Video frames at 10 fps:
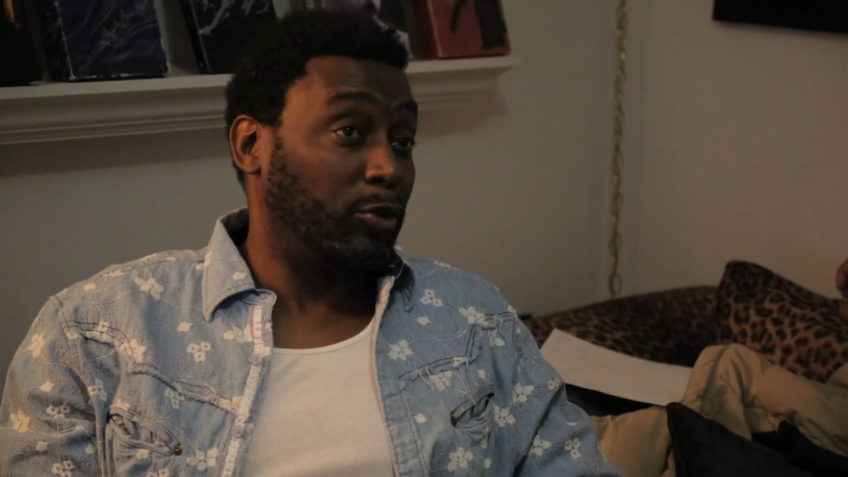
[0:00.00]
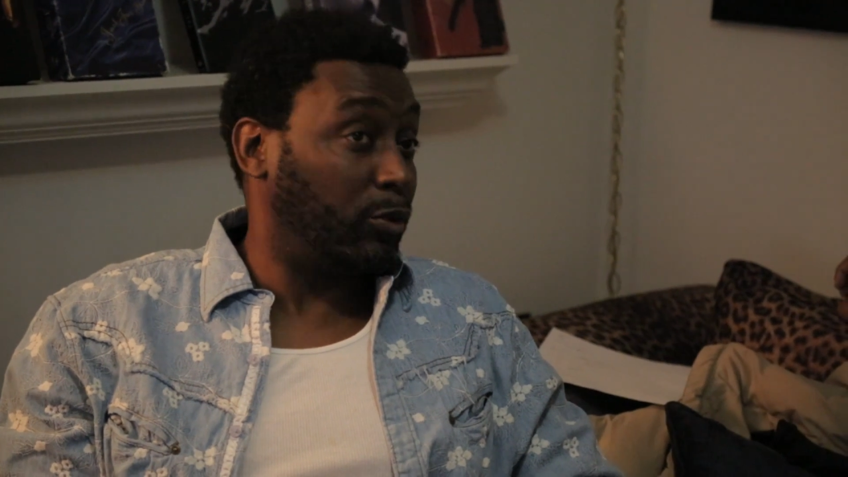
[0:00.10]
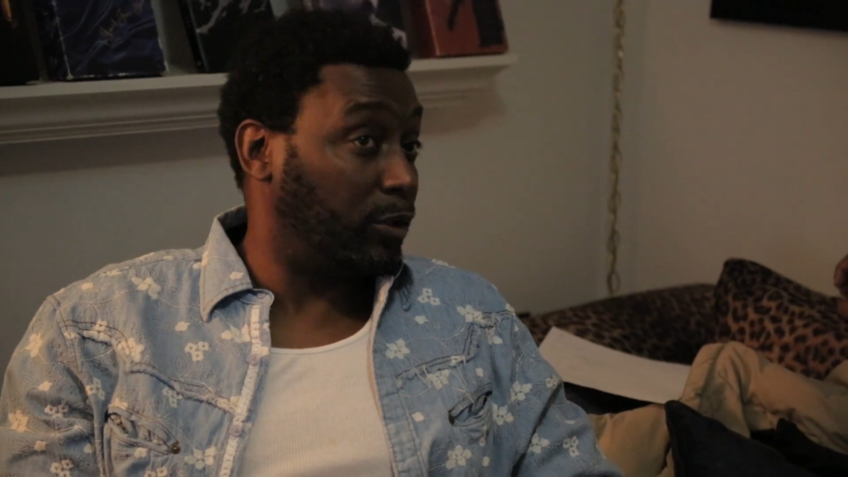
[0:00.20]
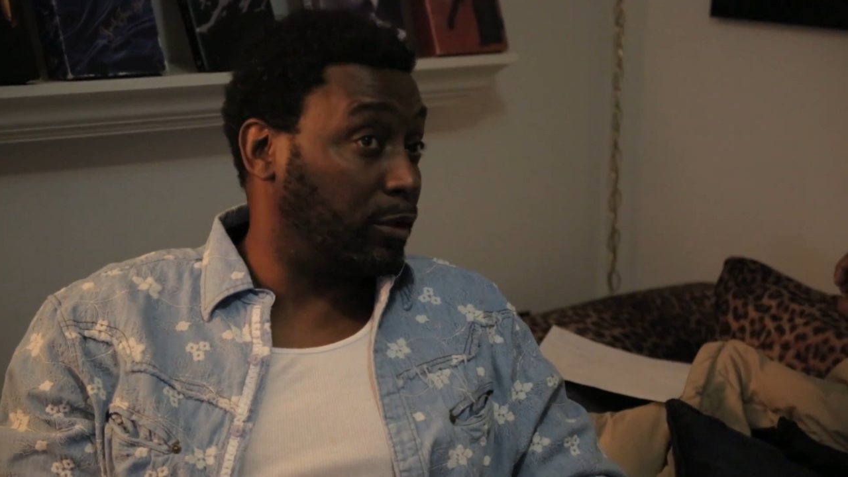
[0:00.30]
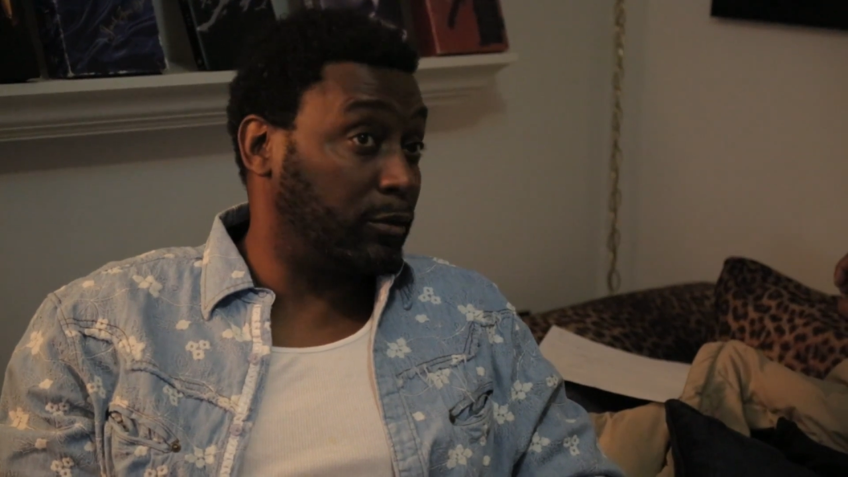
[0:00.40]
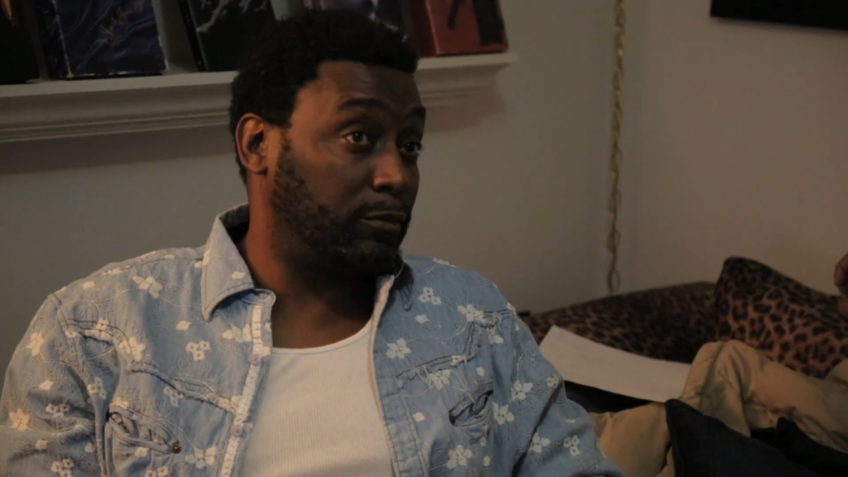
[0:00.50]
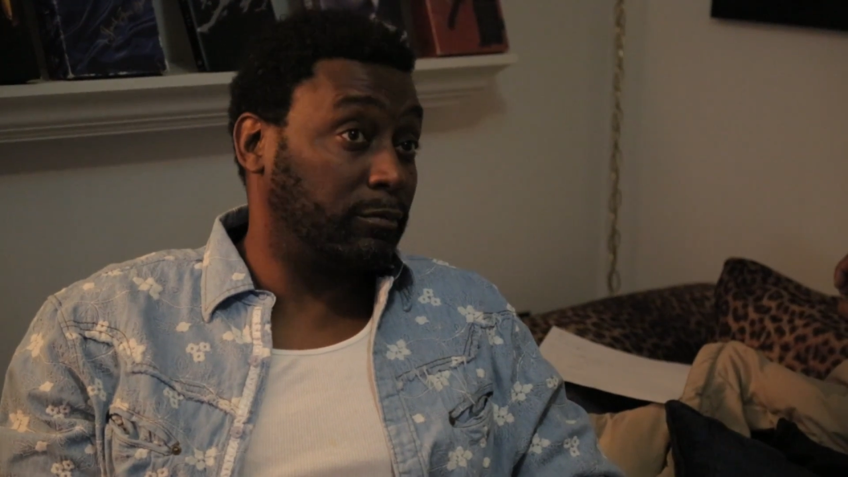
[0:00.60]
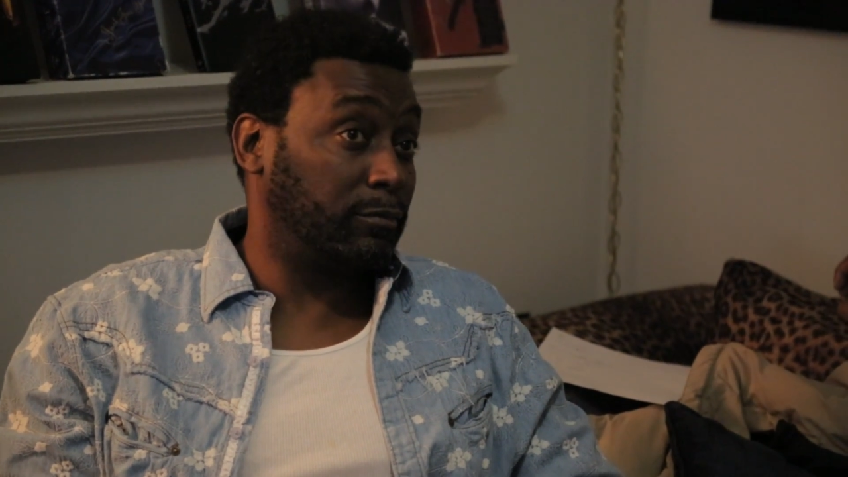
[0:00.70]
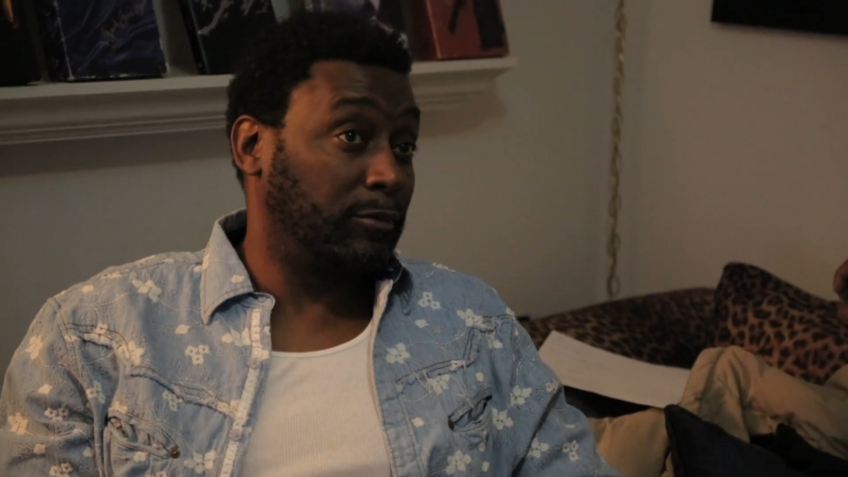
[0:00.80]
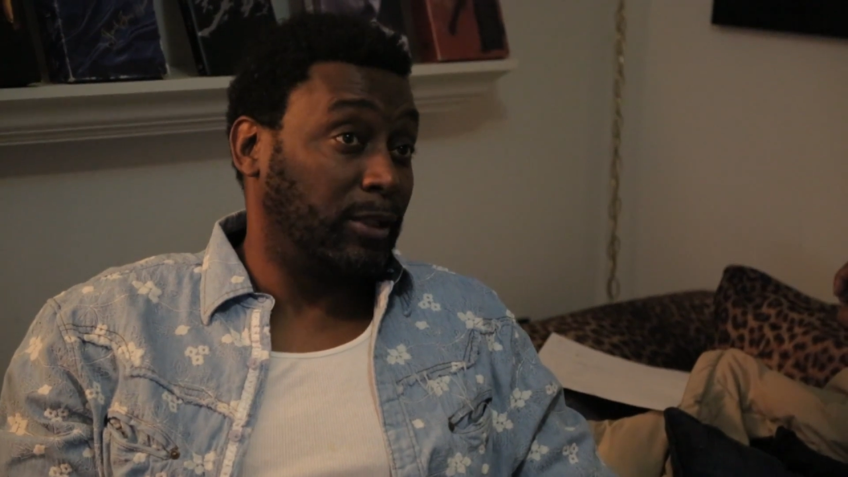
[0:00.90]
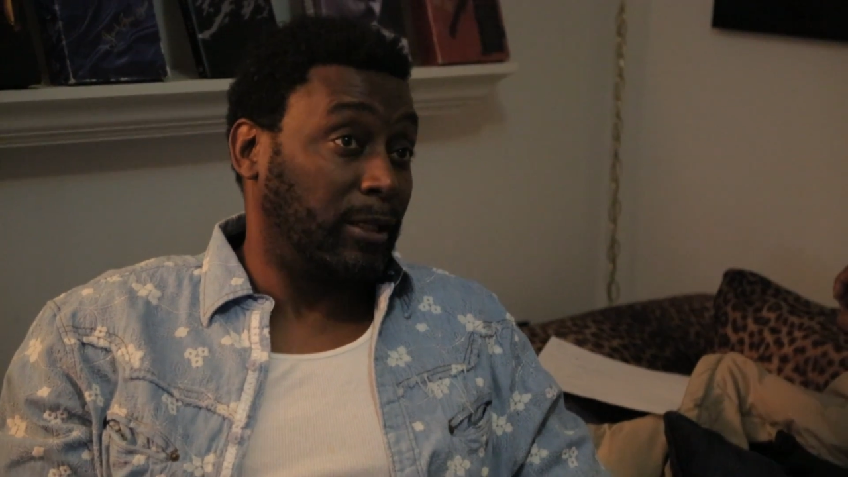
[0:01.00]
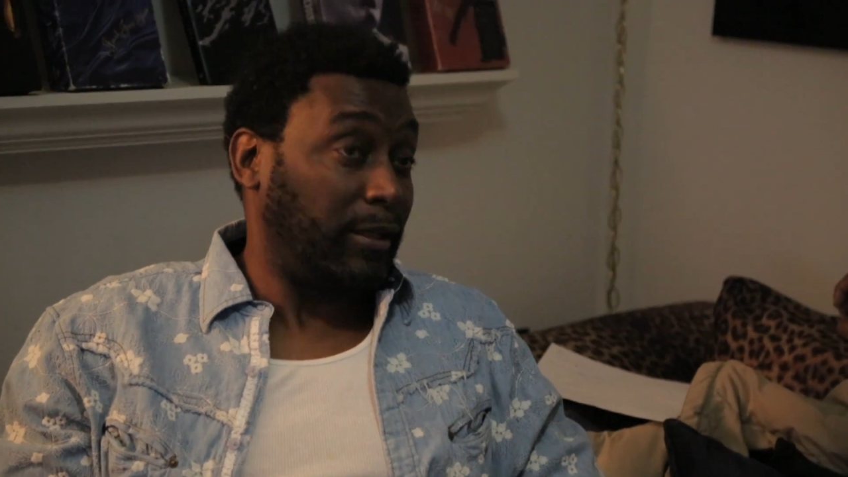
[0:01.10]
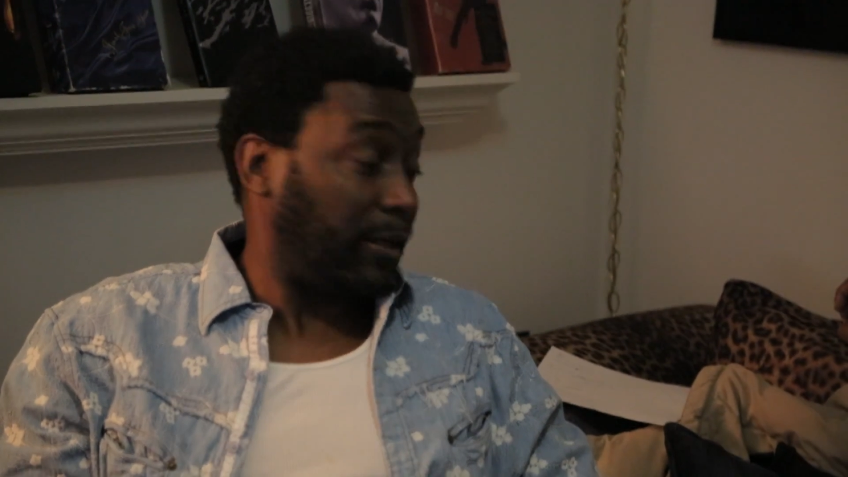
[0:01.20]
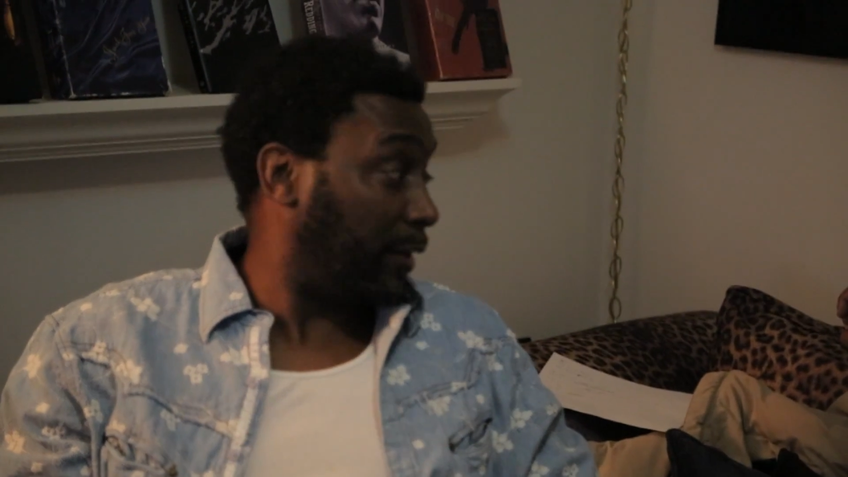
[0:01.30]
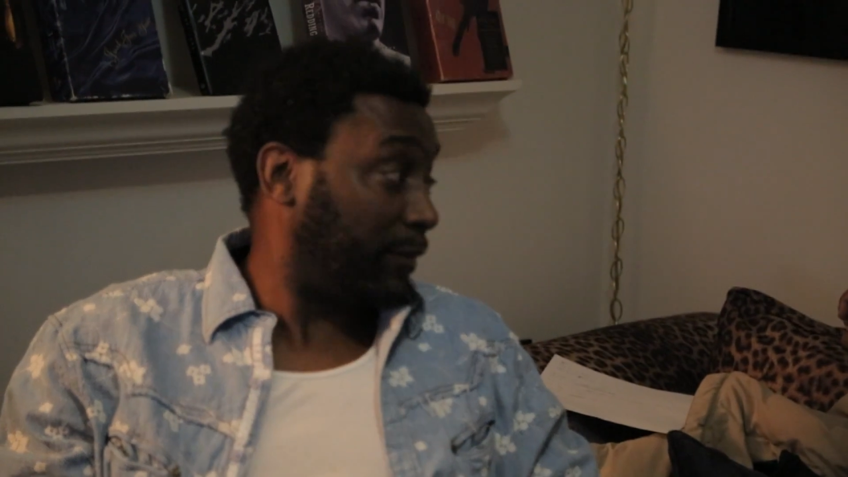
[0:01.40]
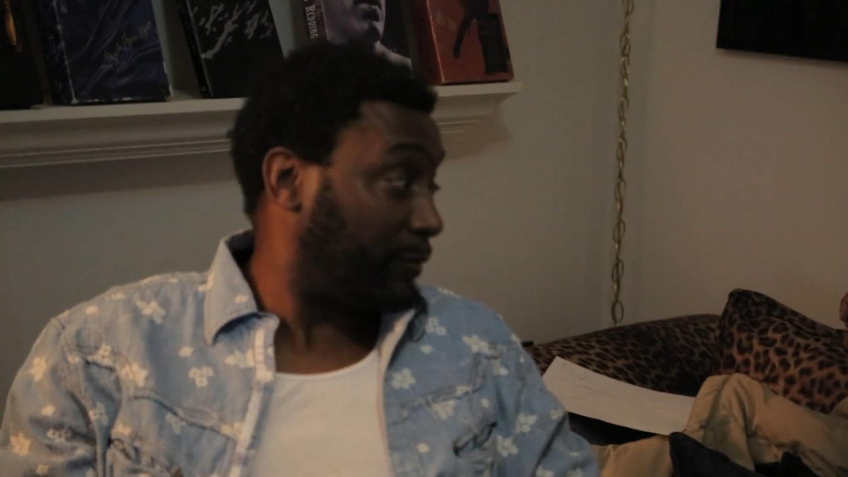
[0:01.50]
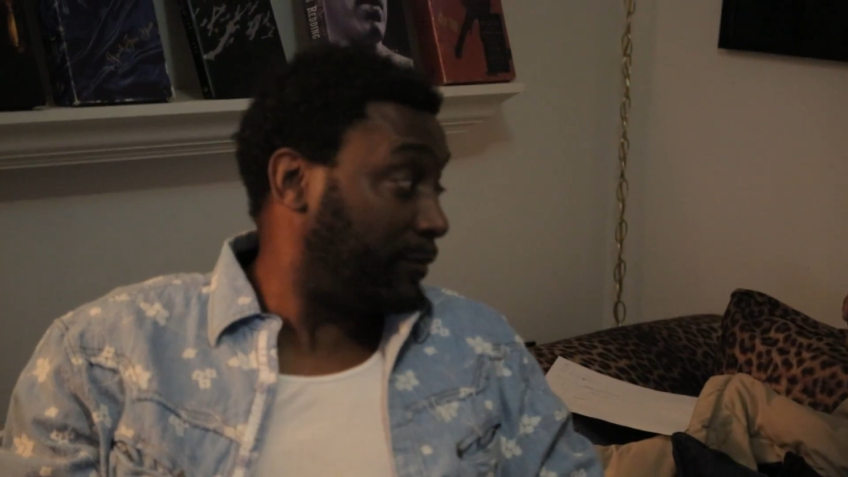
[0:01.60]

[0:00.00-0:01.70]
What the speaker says: You know? Like,